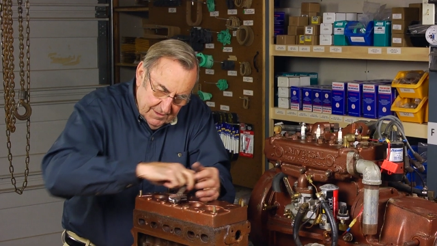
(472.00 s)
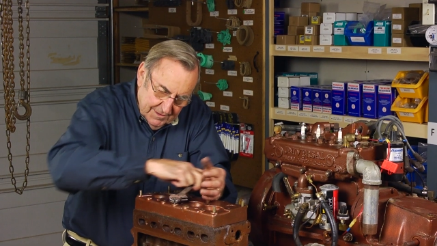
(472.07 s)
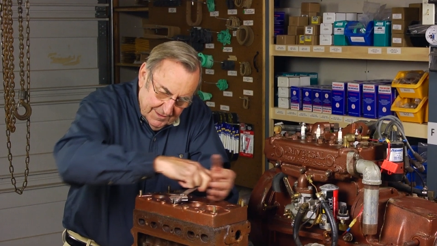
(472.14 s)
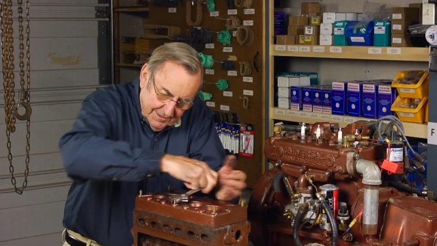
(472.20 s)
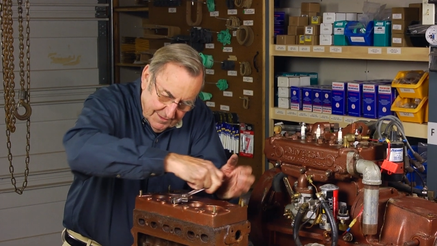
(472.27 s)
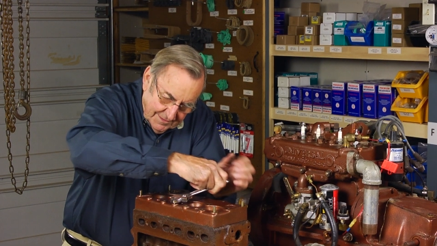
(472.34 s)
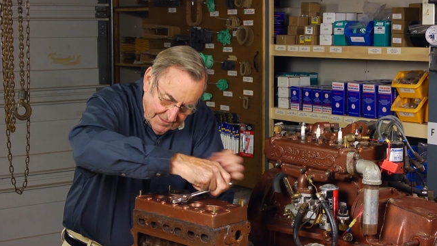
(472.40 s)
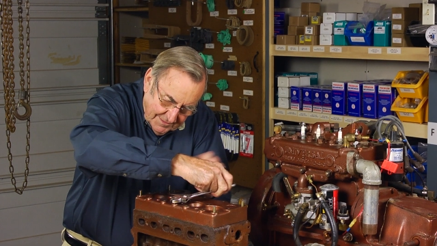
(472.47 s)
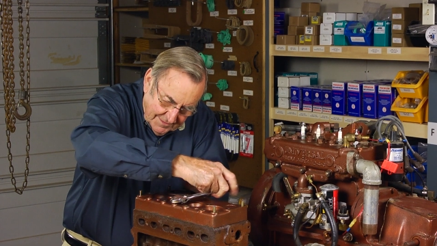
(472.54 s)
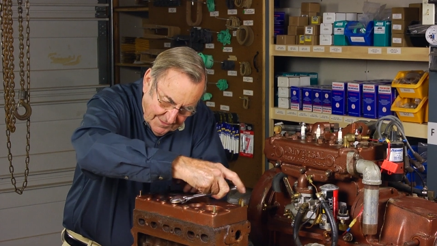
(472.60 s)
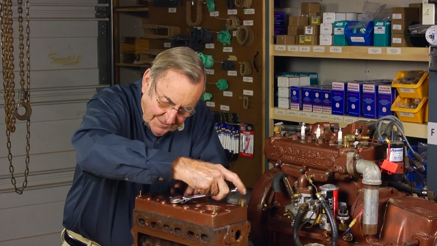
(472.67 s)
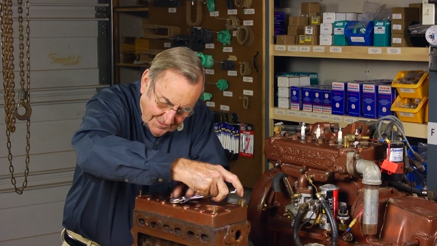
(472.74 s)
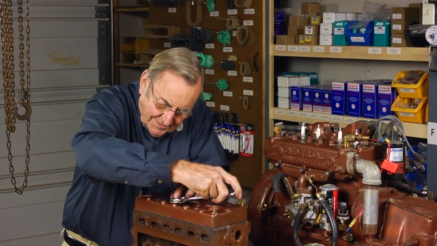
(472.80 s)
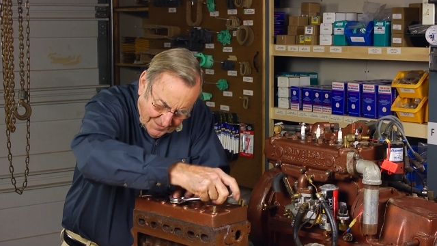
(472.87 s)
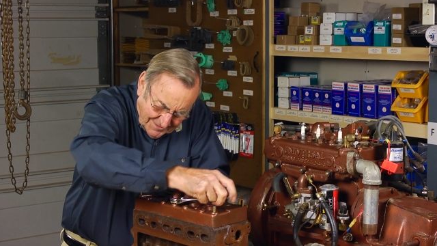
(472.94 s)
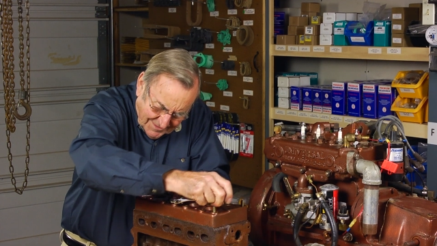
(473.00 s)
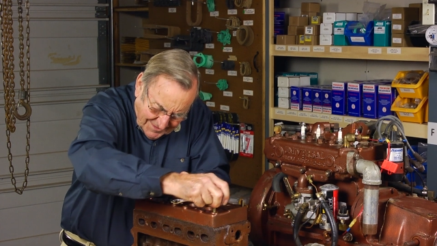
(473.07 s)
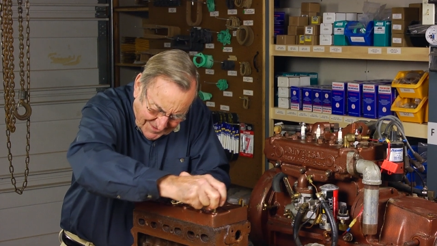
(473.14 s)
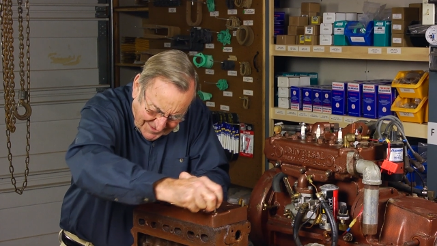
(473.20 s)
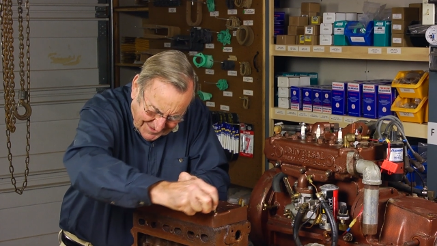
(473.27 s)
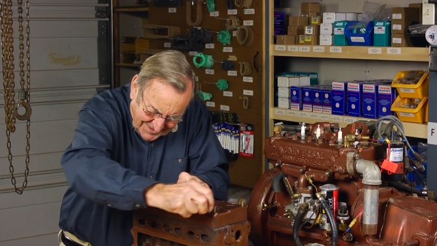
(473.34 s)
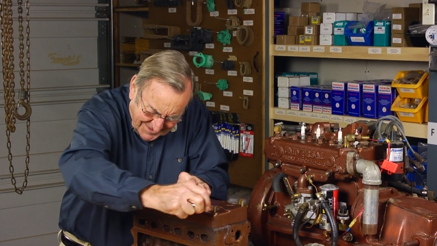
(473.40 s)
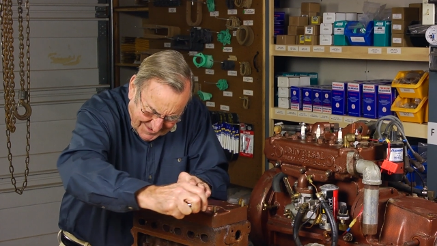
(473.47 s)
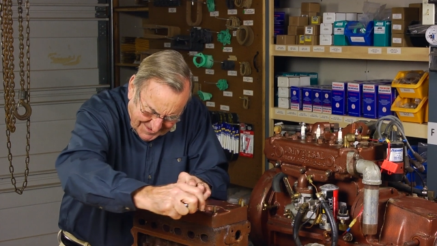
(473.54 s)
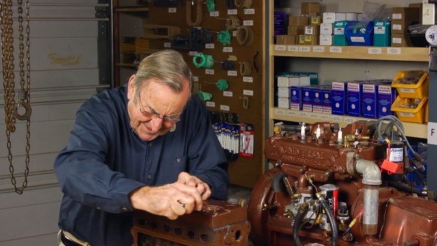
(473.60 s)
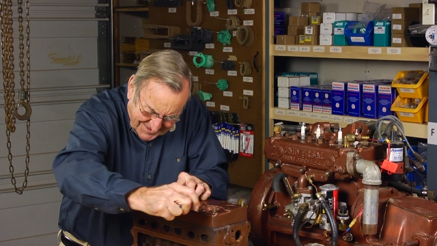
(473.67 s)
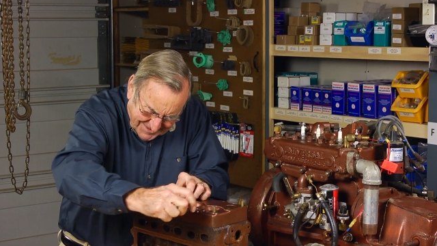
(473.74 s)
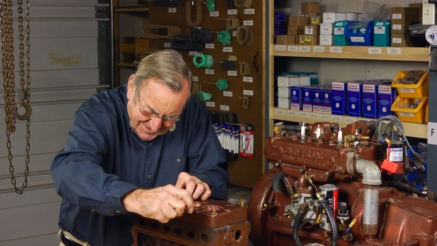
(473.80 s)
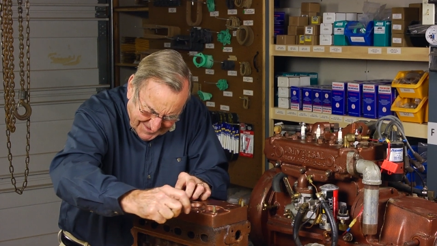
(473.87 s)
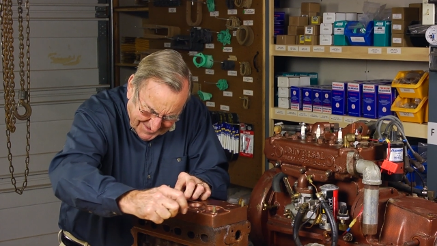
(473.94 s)

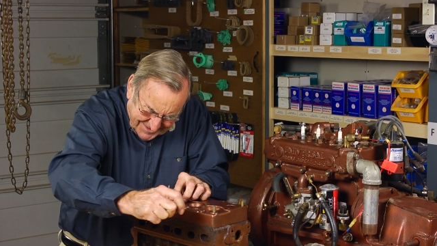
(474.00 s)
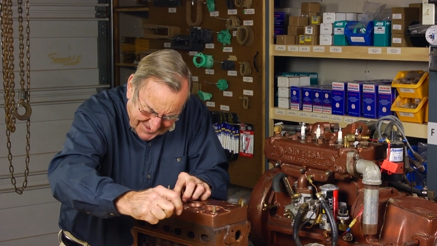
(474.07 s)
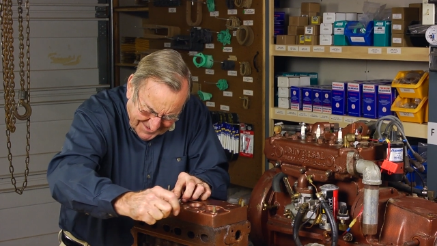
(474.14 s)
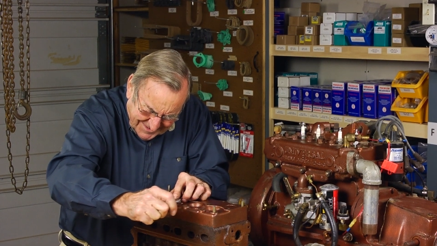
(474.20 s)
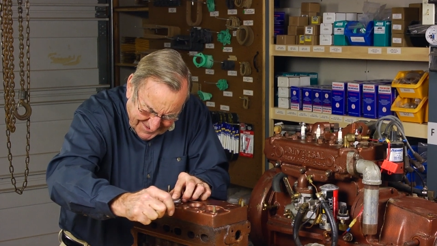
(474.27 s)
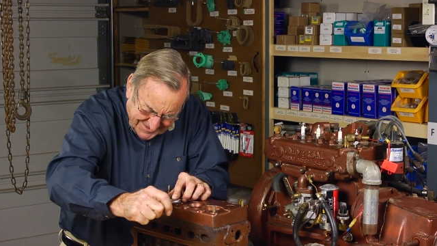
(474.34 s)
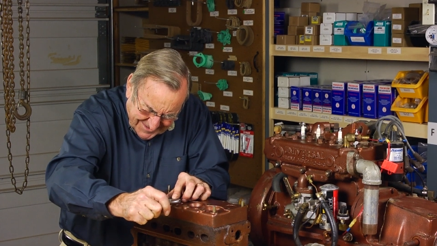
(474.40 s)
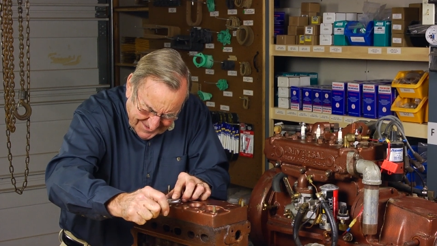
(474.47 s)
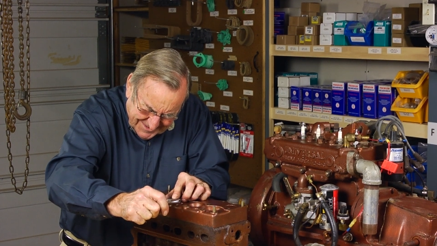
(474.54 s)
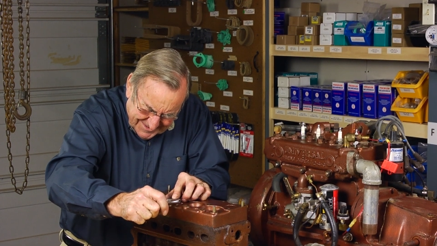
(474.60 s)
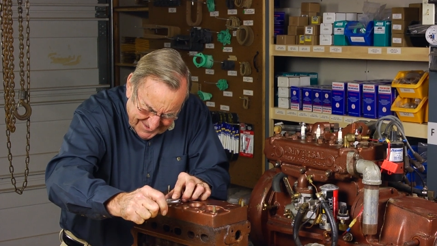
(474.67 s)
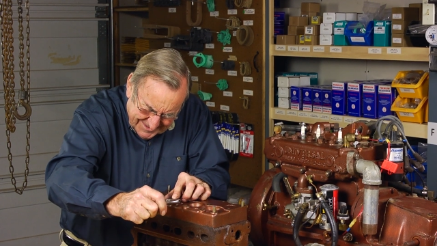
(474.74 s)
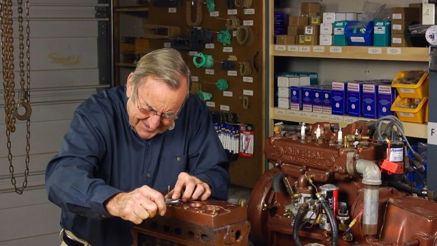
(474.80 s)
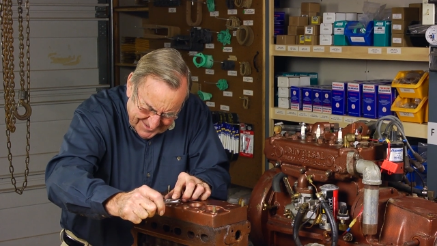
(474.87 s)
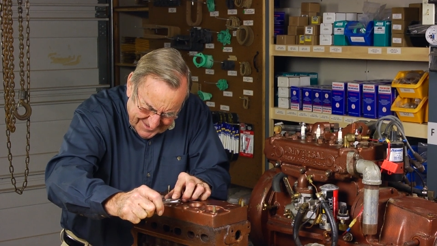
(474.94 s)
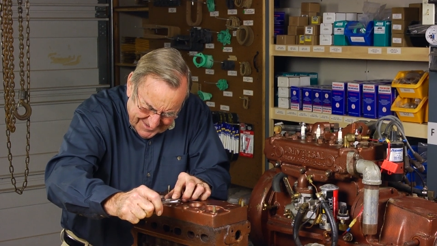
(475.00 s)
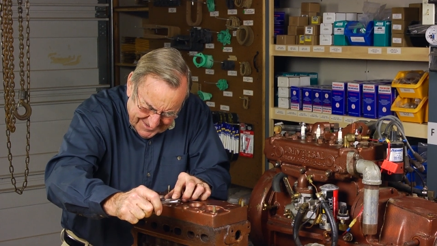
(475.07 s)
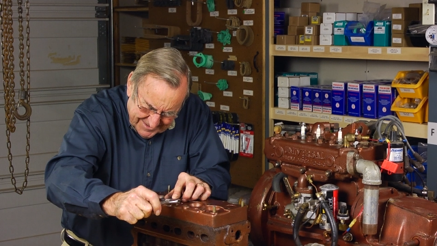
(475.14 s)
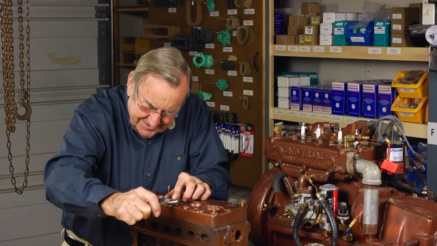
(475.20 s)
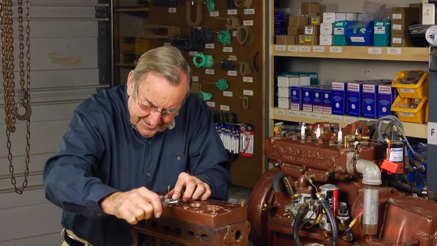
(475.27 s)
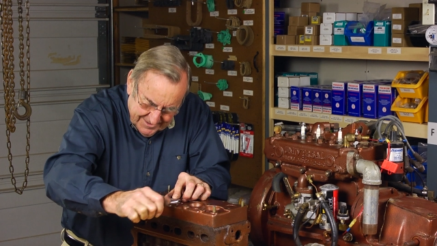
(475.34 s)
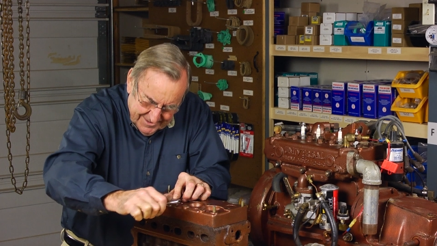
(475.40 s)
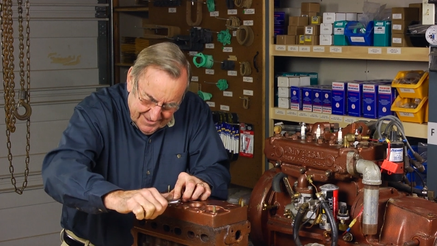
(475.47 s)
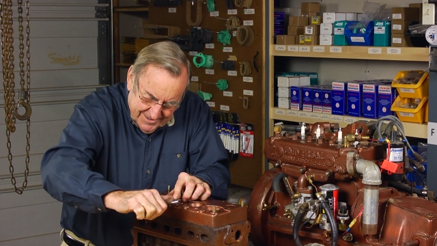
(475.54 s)
(silence)